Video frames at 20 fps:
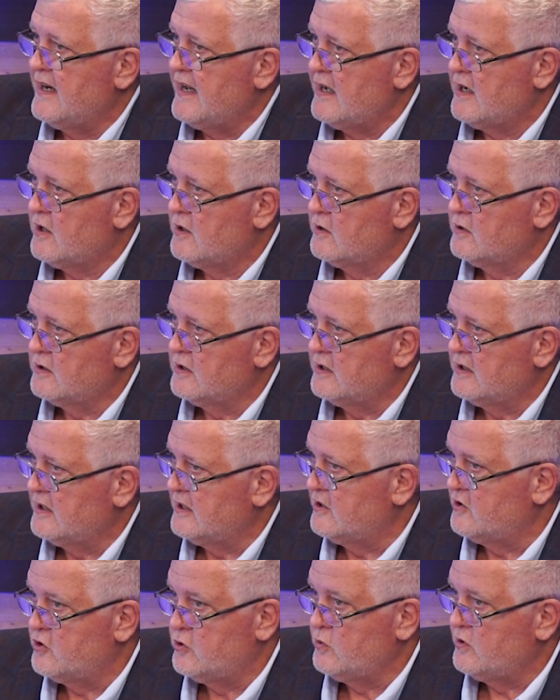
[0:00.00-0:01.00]
Now
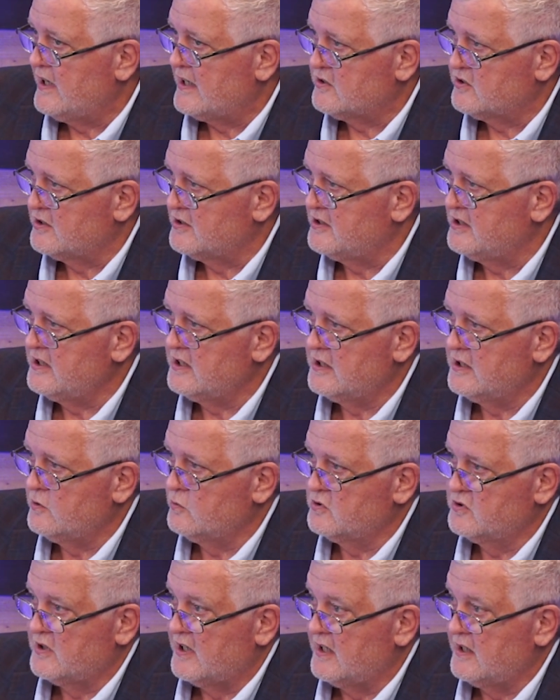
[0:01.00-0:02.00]
in 2010, it
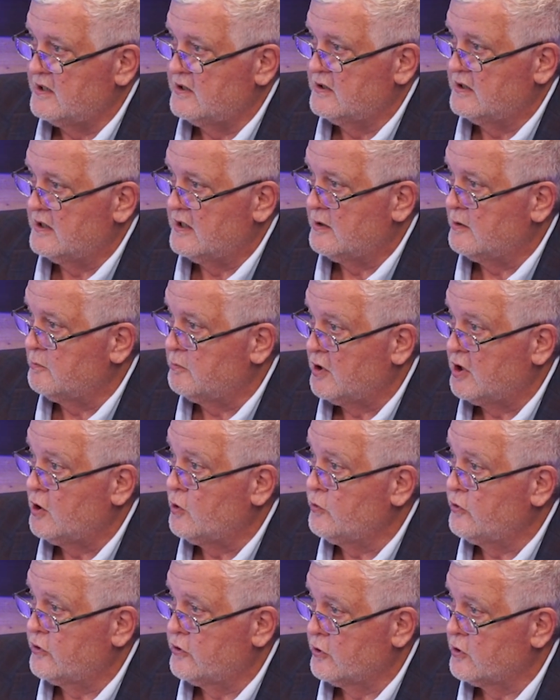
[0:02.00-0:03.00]
was like
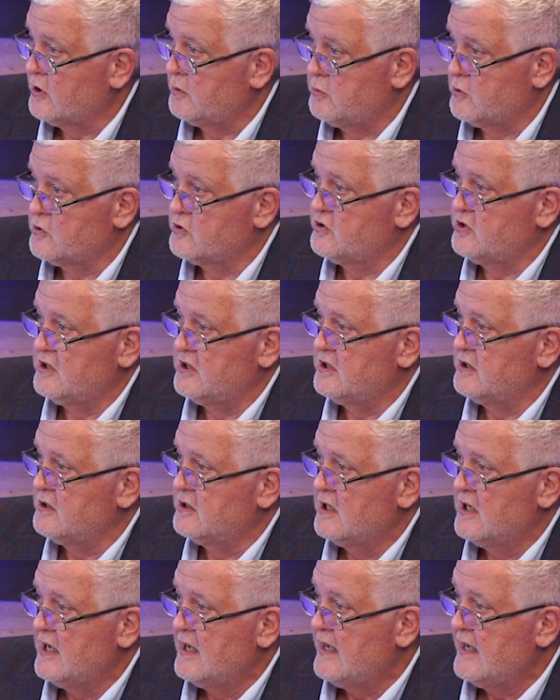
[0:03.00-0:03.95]
below 30%.